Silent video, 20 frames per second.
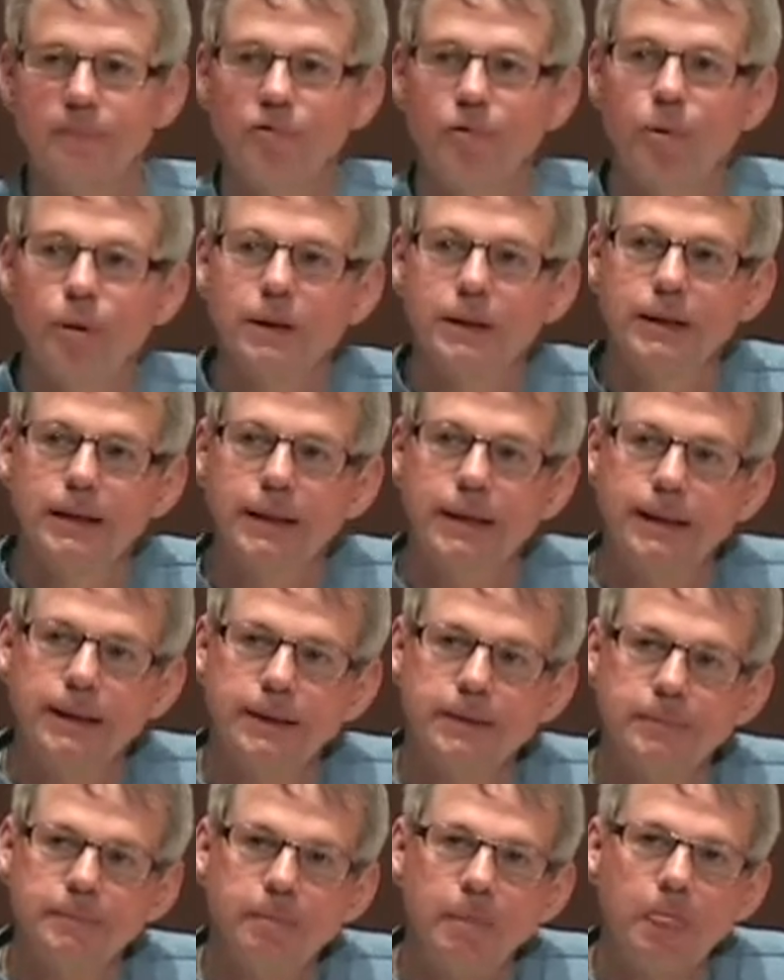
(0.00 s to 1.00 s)

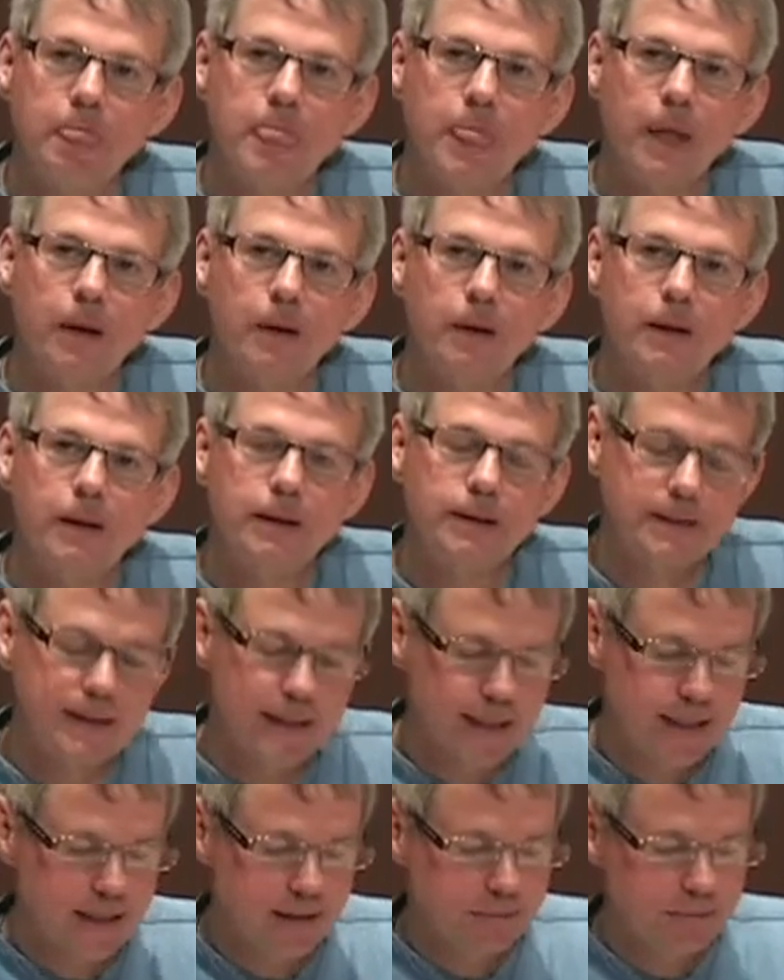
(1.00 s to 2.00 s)
14, all
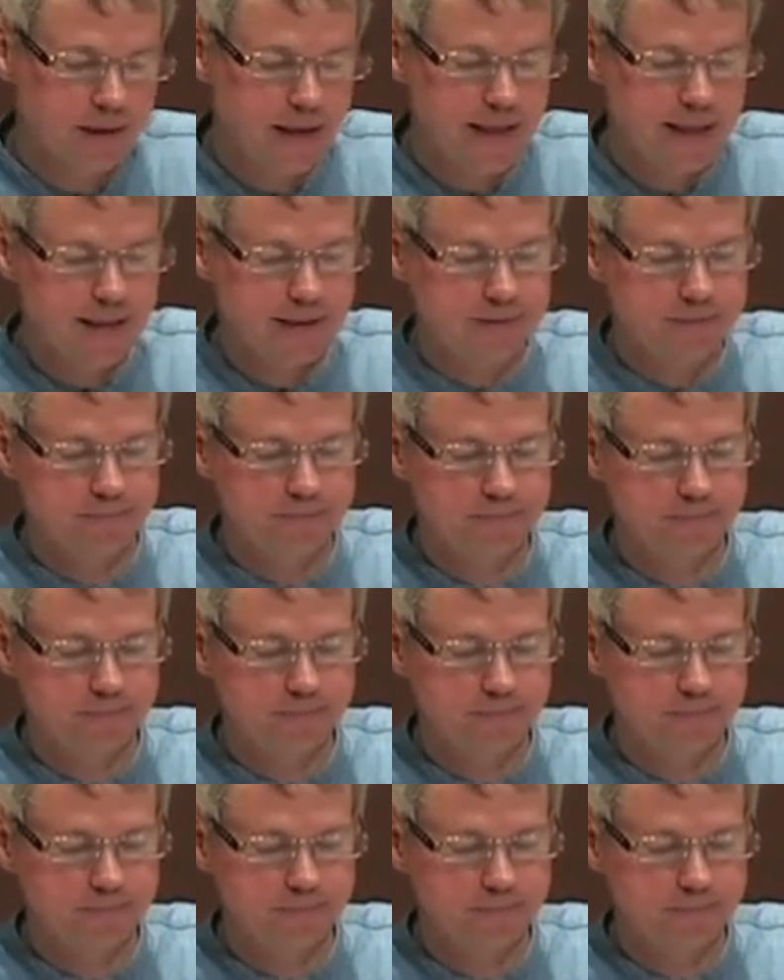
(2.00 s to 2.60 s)
day rain.